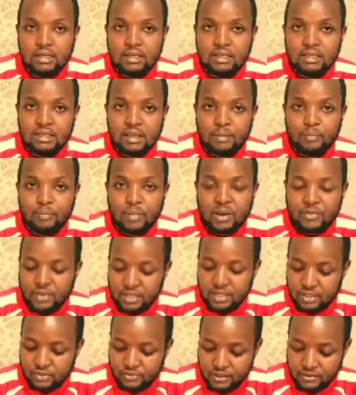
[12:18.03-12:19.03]
Is a
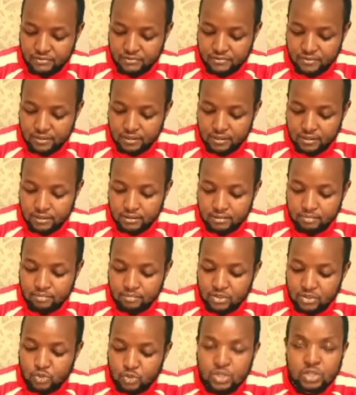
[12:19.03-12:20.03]
perfect fifth.
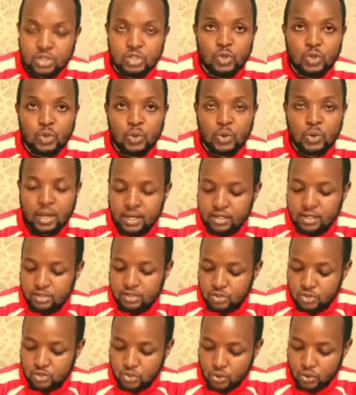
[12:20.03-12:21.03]
Between do and
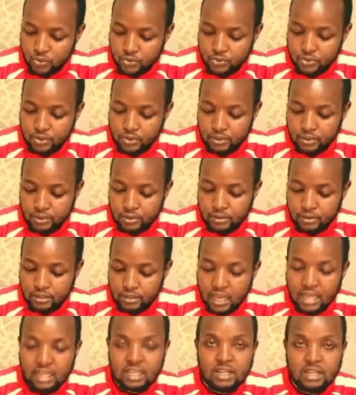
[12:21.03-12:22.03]
so,
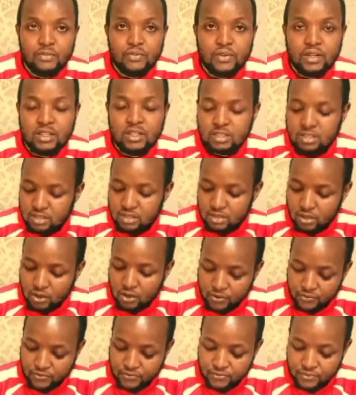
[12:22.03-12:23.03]
a difference
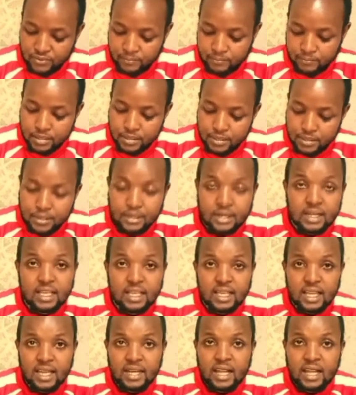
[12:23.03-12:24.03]
of
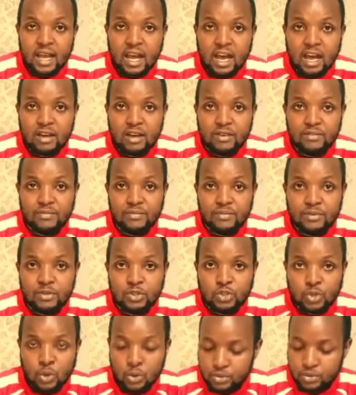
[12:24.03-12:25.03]

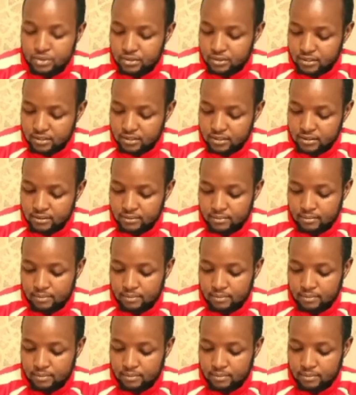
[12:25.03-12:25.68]
3.5 tones.